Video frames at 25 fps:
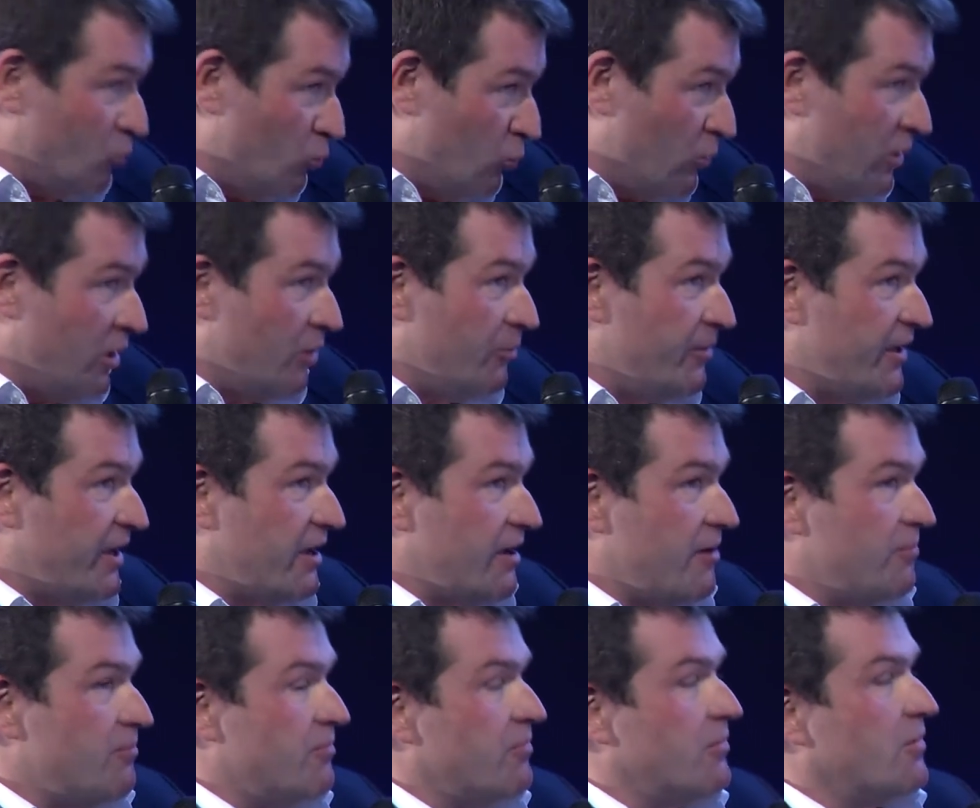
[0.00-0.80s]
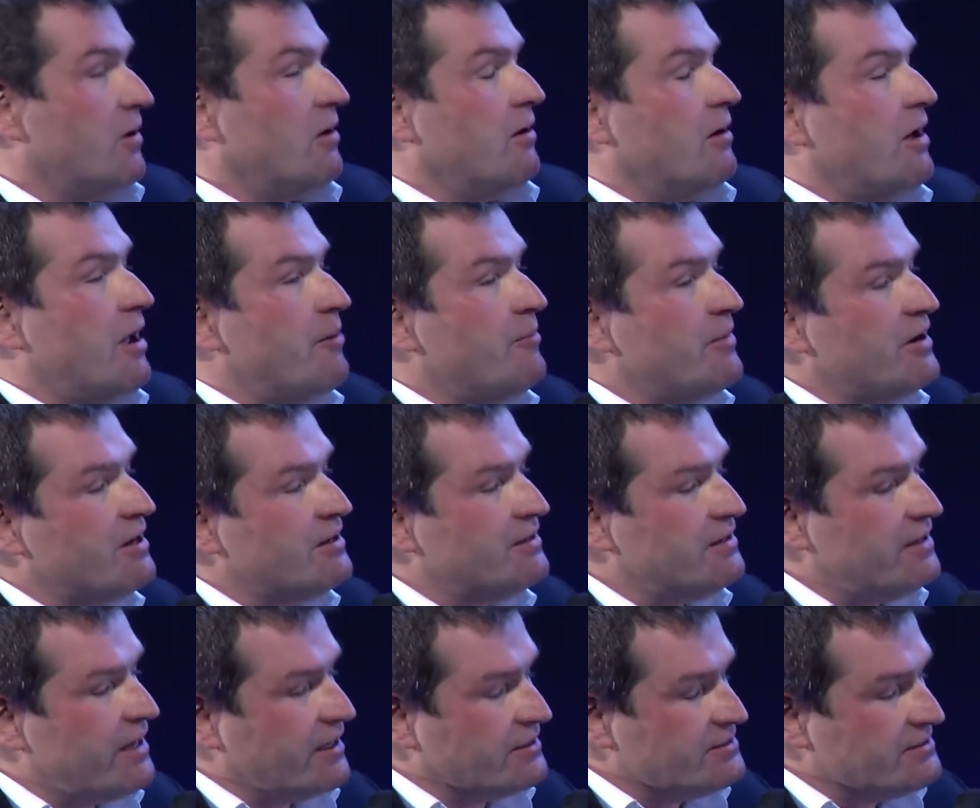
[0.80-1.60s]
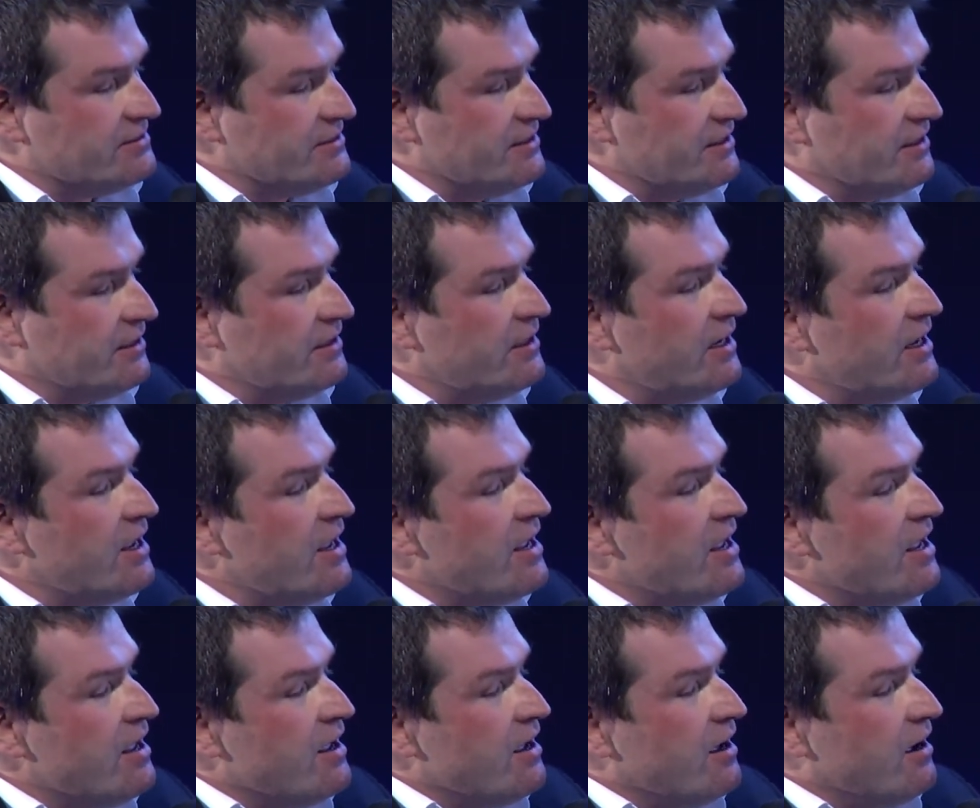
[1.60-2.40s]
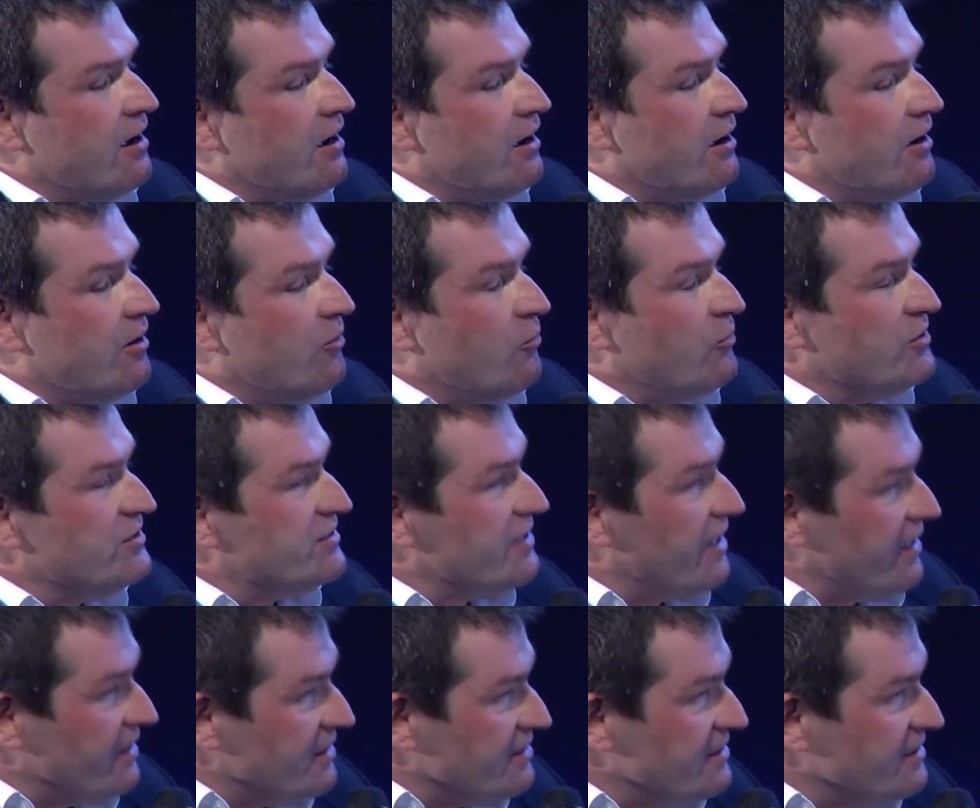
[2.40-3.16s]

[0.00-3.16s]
will become imminent next year, we signed.